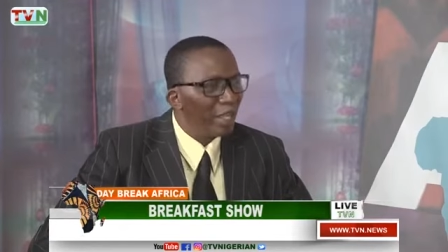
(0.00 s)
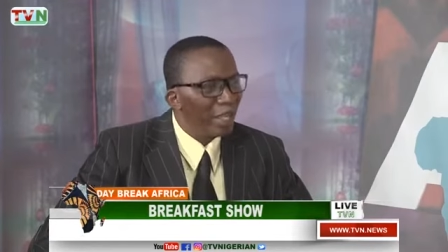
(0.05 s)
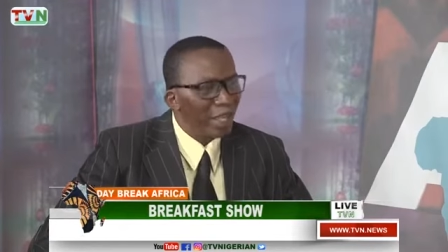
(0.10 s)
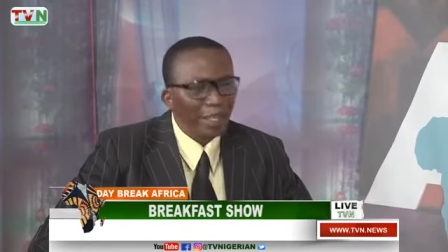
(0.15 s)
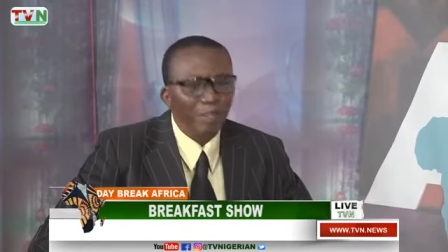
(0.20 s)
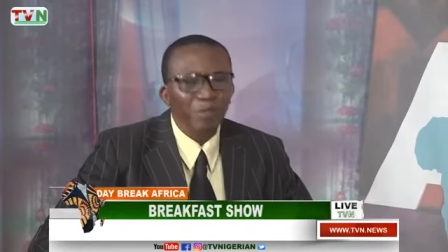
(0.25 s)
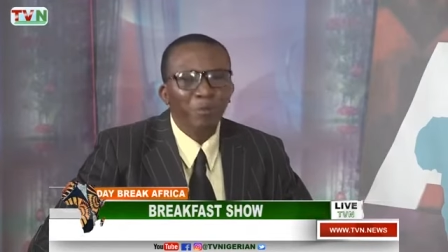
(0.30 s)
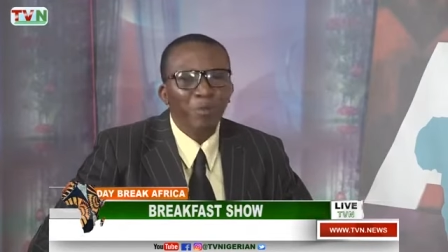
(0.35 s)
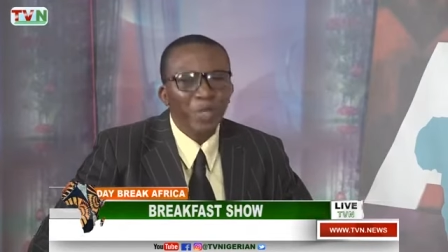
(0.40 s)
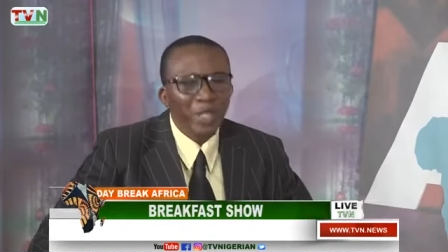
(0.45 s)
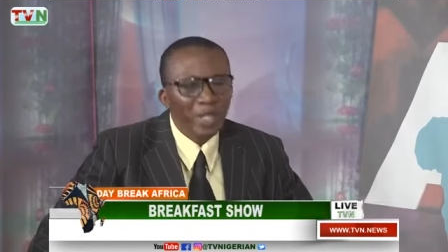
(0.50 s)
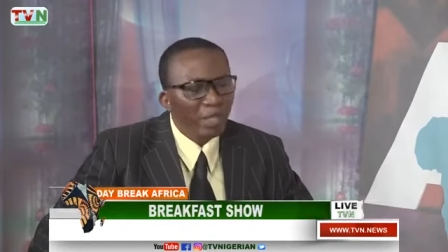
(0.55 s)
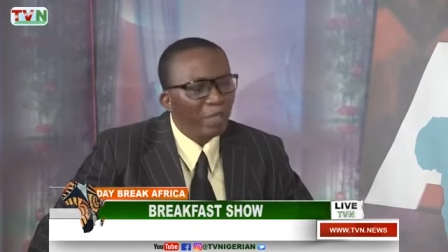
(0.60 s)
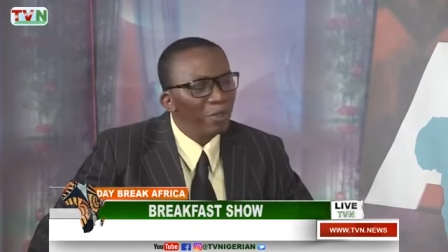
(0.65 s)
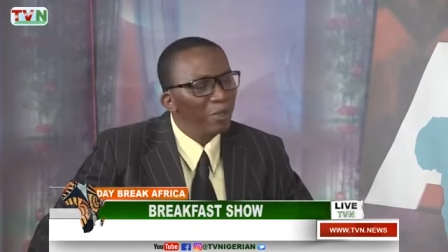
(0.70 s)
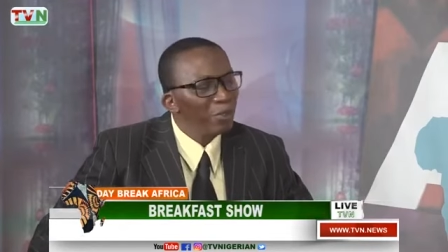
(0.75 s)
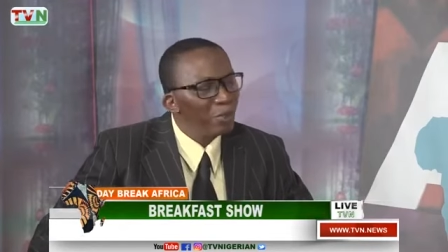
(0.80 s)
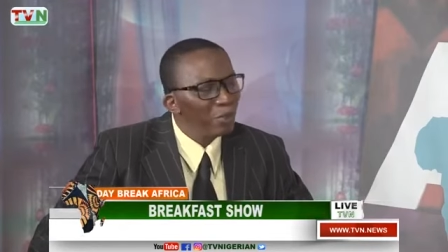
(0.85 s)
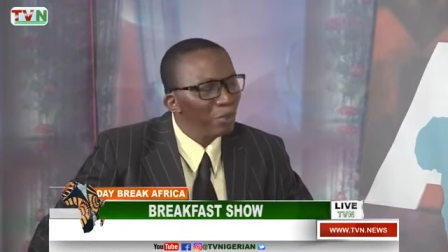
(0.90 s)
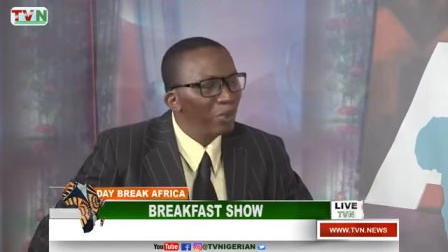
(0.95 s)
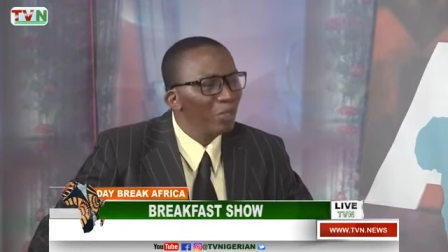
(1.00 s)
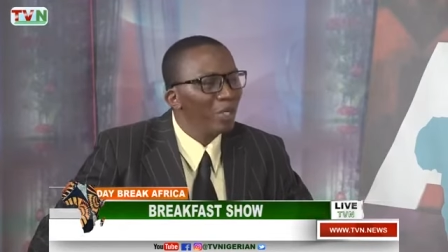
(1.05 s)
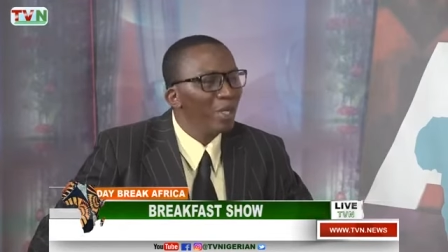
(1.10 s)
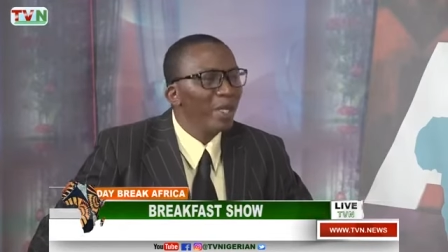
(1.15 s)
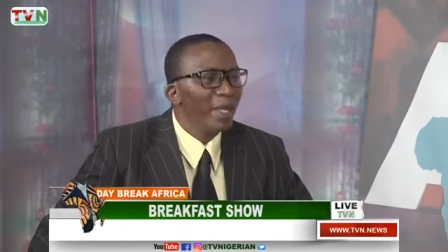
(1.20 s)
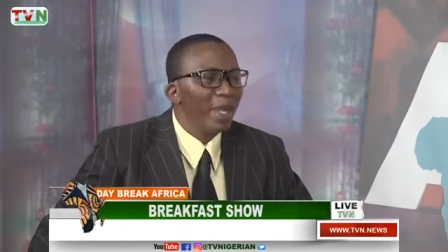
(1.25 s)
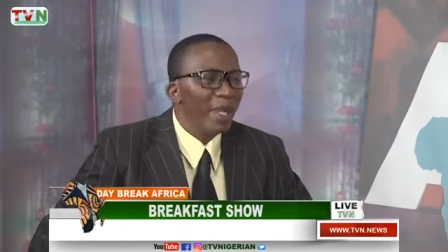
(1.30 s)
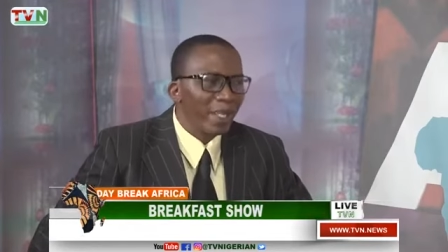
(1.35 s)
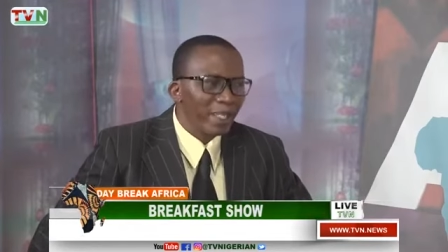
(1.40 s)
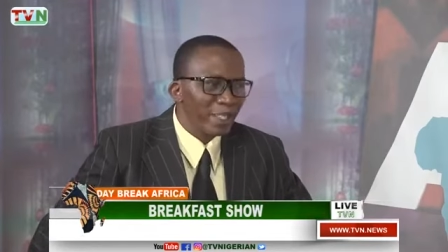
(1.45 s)
And we also
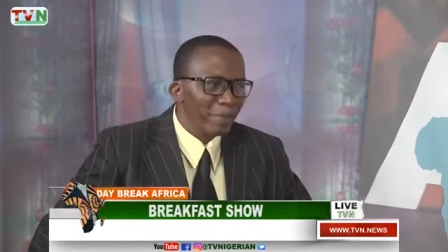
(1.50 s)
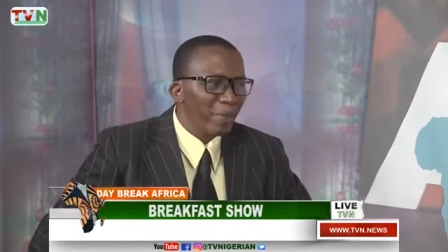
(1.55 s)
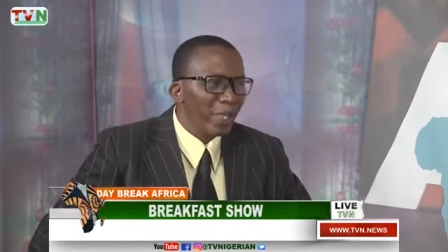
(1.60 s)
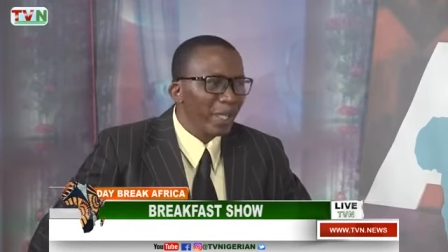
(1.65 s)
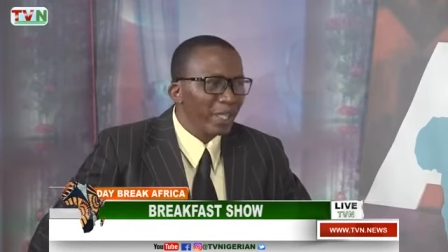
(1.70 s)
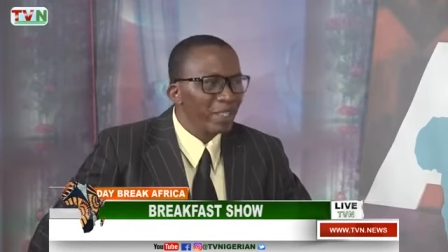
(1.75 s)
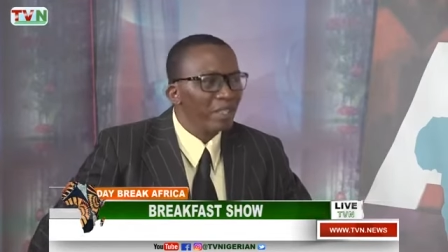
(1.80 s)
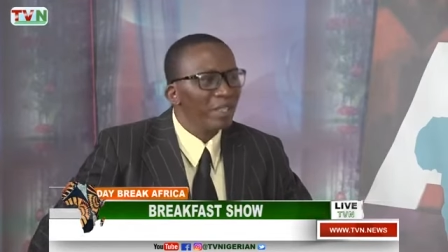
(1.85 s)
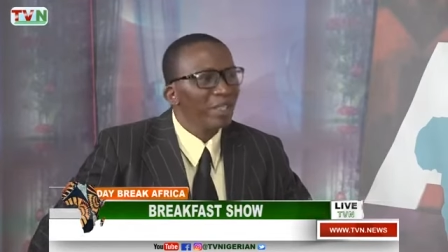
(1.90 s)
expect